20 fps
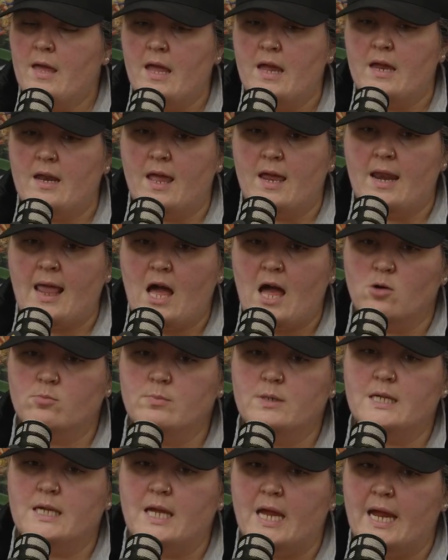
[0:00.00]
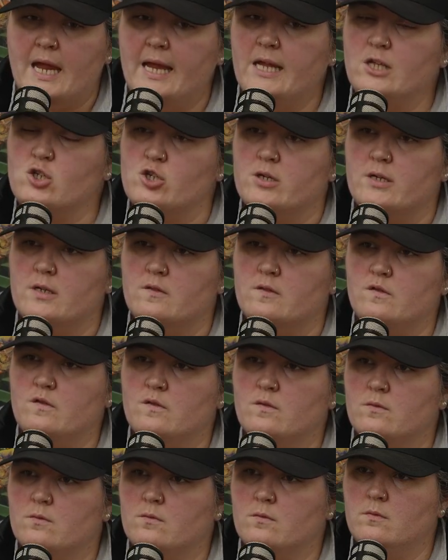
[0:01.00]
And how many
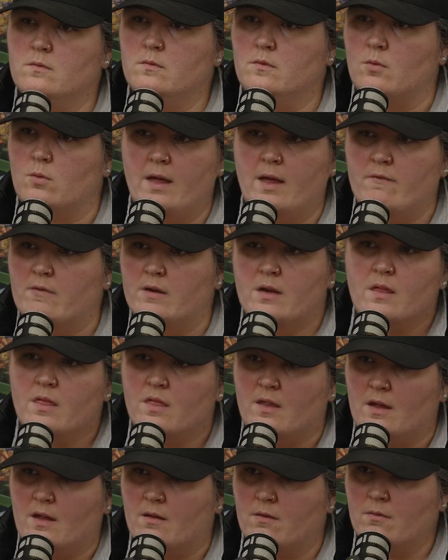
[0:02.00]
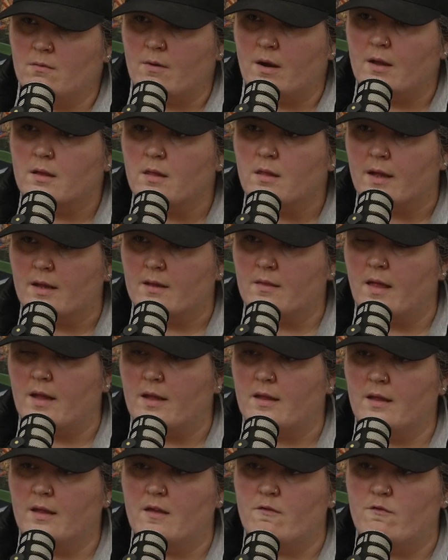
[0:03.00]
agents don't have anything, right?
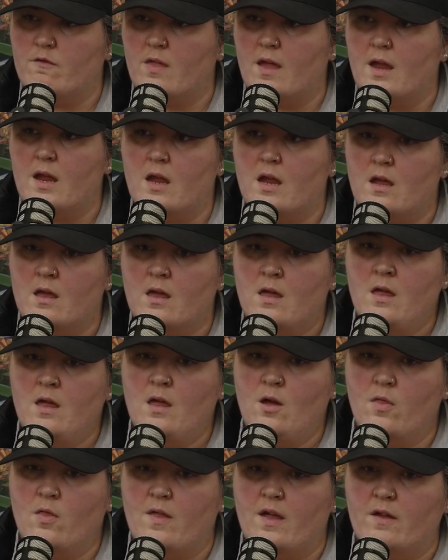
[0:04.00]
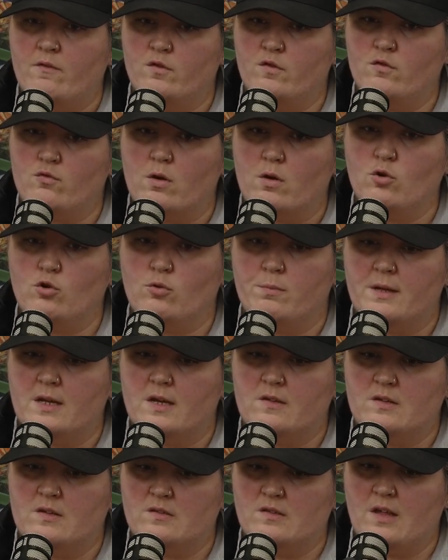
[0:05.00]
Like if they they've struggled
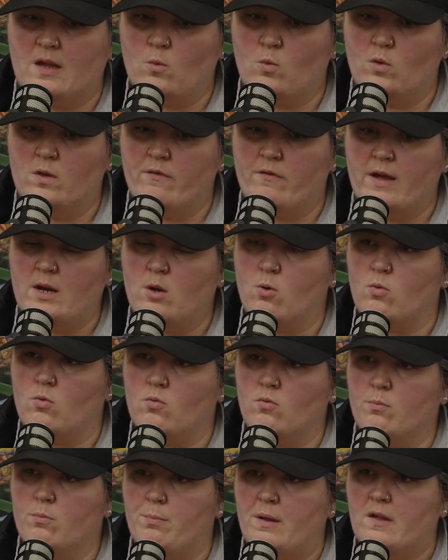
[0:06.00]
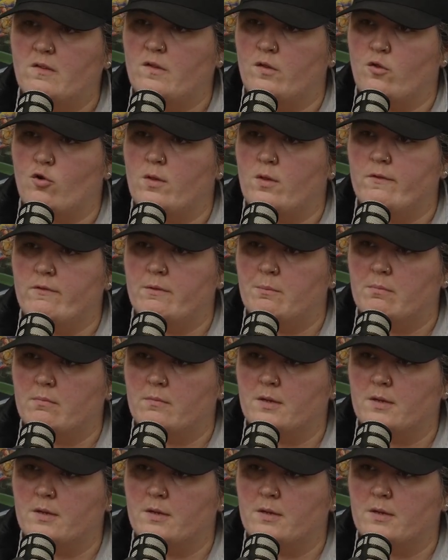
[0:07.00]
because it's like, well, if I don't, basically they're living